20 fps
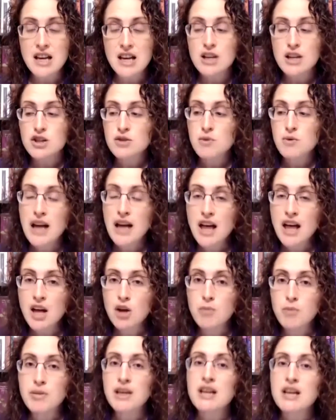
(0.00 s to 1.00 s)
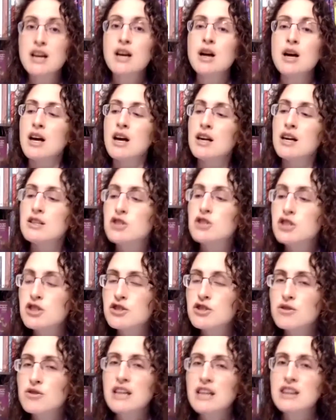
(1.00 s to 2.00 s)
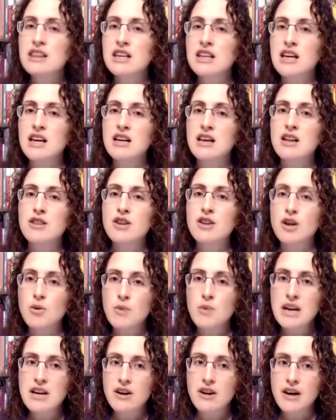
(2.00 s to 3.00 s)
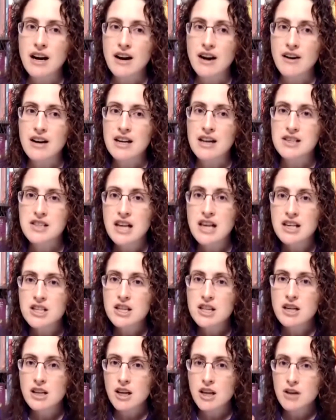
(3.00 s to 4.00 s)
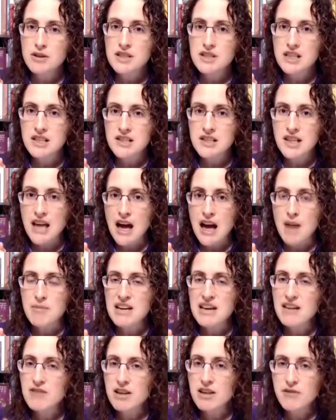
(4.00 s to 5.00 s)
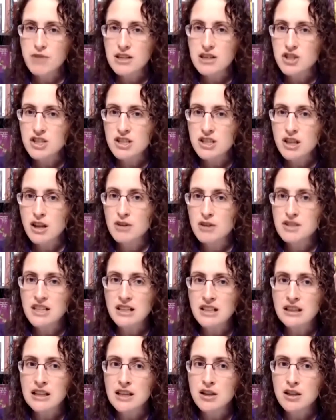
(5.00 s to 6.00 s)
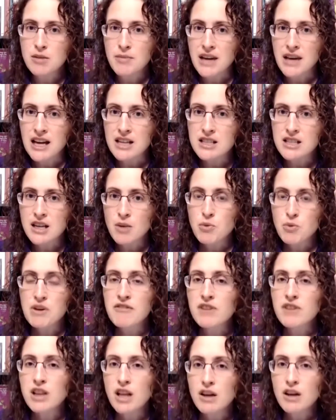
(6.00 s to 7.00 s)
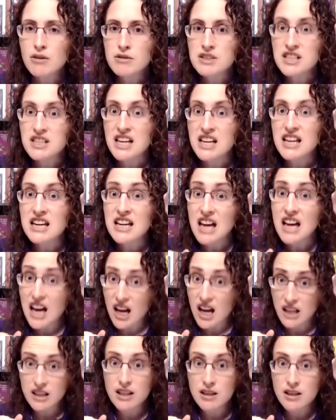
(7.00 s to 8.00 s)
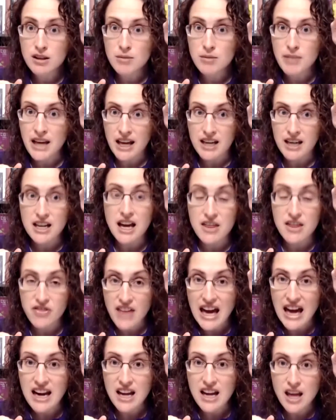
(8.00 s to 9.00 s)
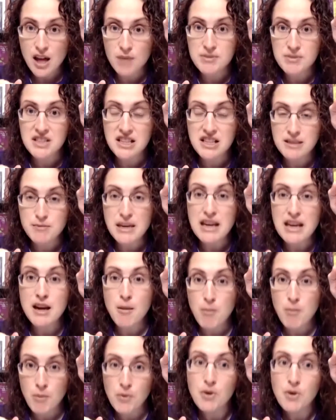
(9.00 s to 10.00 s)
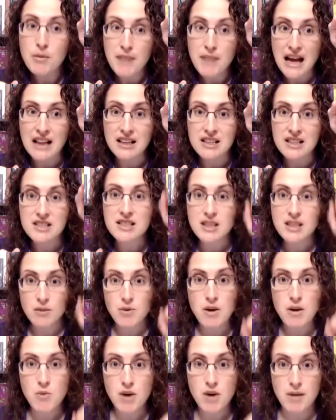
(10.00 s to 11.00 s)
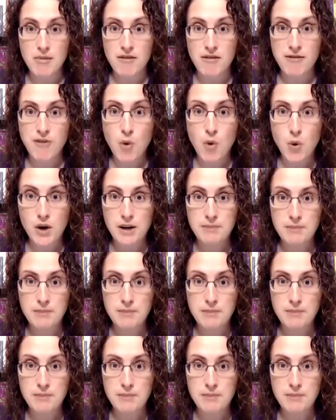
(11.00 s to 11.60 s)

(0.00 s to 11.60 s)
to help strengthen their weaker areas, to close this gap. Even if we just close it a little bit, we've closed it a little bit, and that helps us be more balanced than we were before.